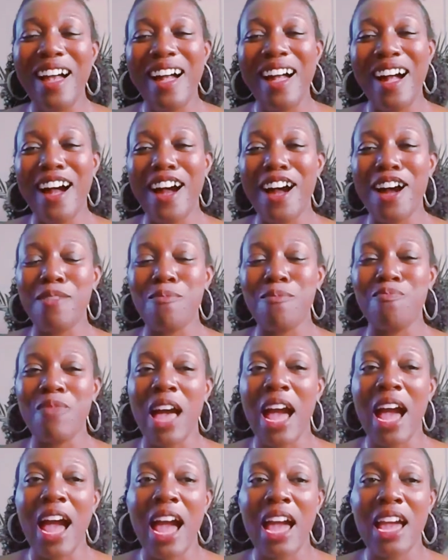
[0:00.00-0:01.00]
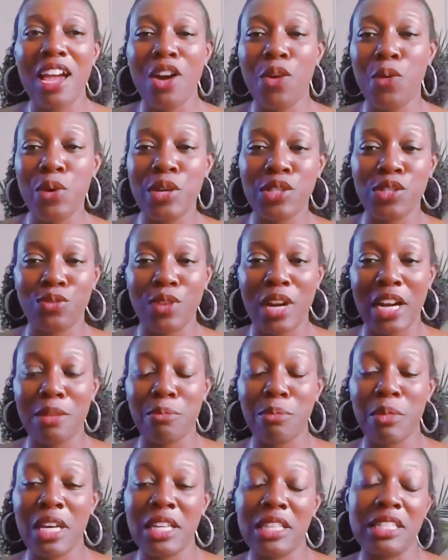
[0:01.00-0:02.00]
um, I always
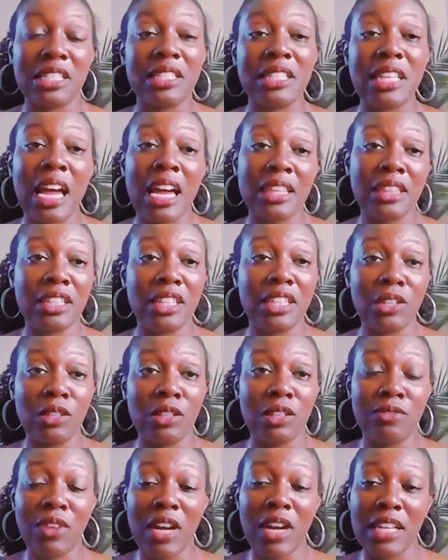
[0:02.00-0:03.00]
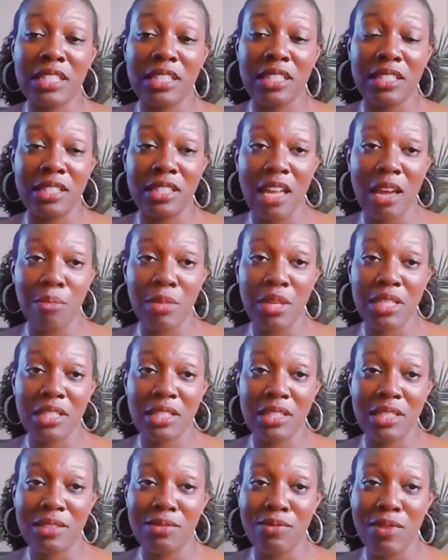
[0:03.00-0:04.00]
recommend this is not legal advice, this is not
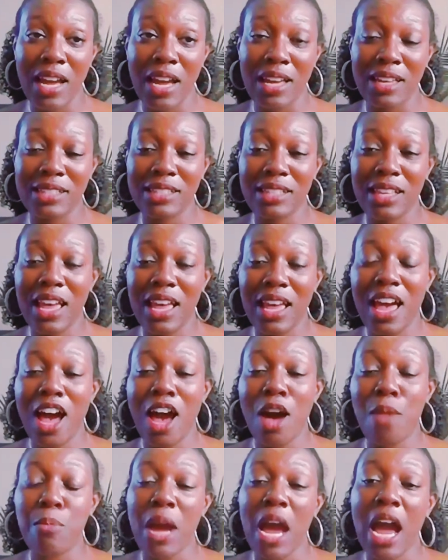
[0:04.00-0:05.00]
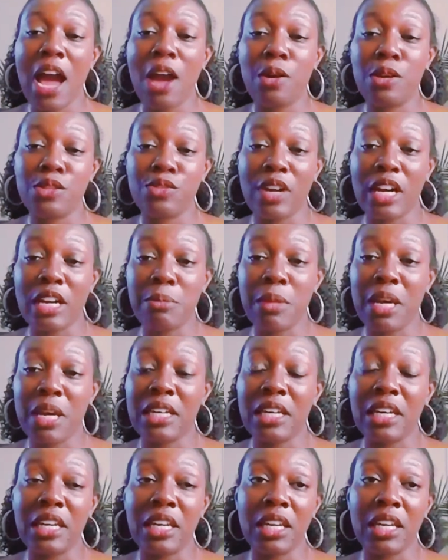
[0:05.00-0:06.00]
business advice, um, but I always recommend
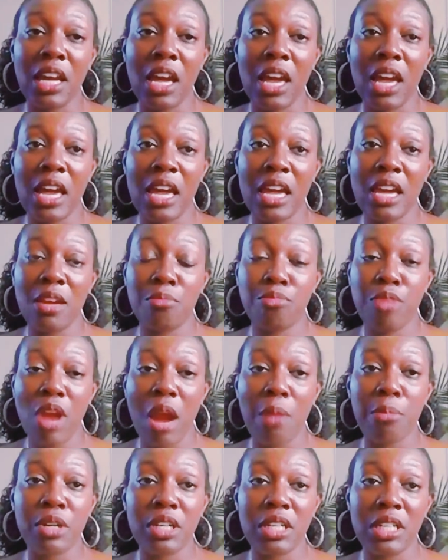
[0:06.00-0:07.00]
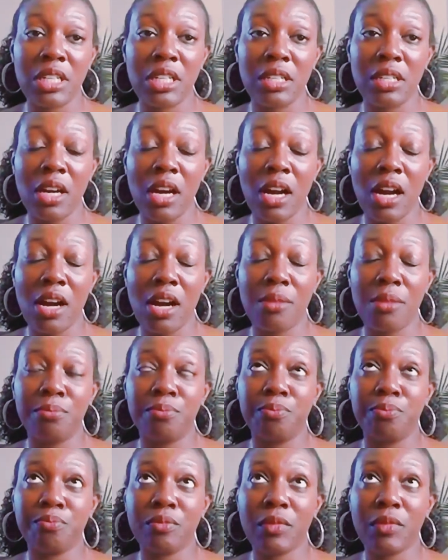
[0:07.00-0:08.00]
getting a property
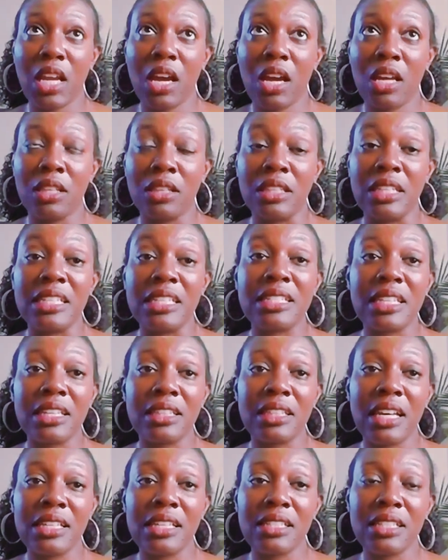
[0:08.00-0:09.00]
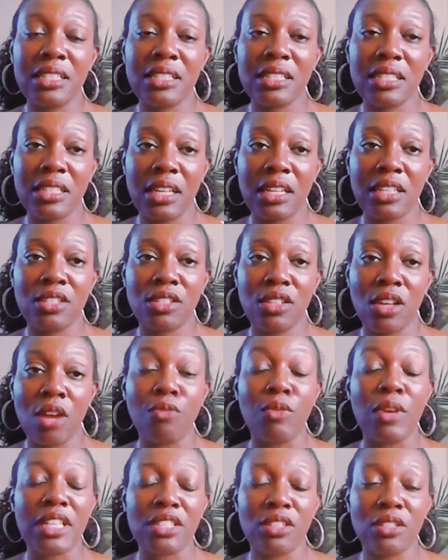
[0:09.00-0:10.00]
um, leasing license, like a
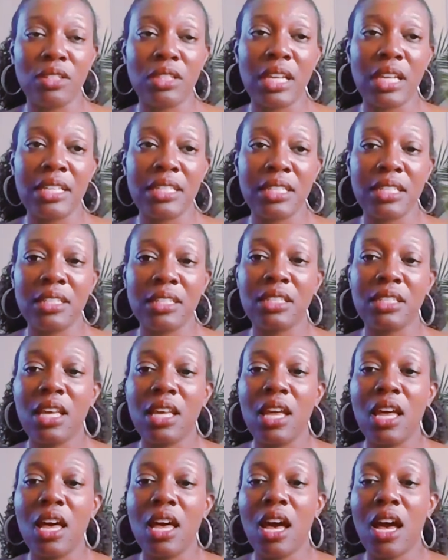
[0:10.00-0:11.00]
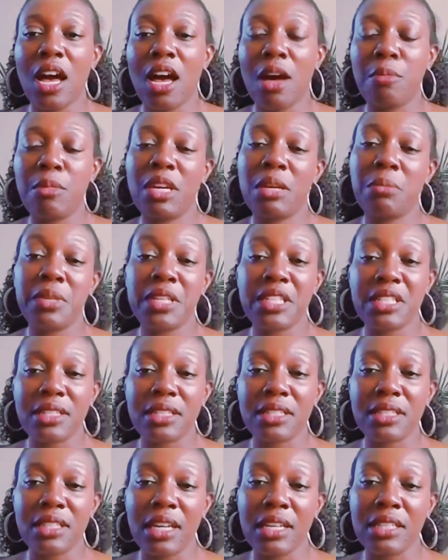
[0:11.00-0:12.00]
rental license um, and a
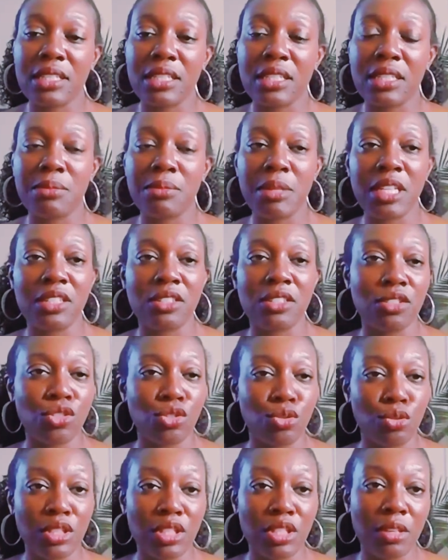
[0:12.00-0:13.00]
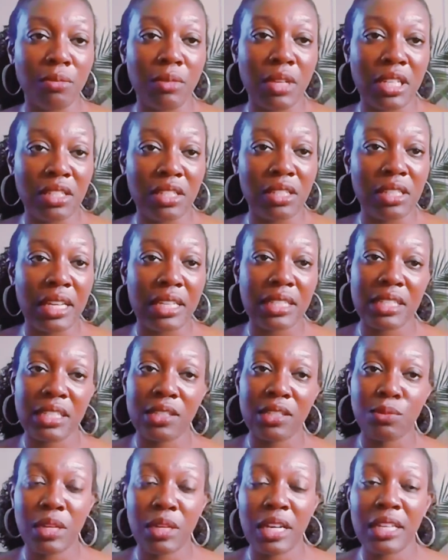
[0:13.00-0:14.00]
business license, because the short term rental
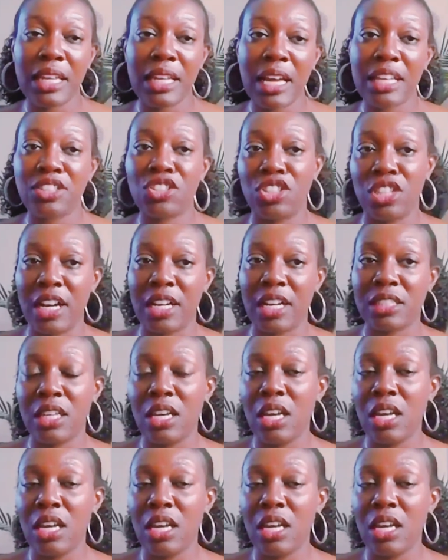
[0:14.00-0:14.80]
license, when I last checked,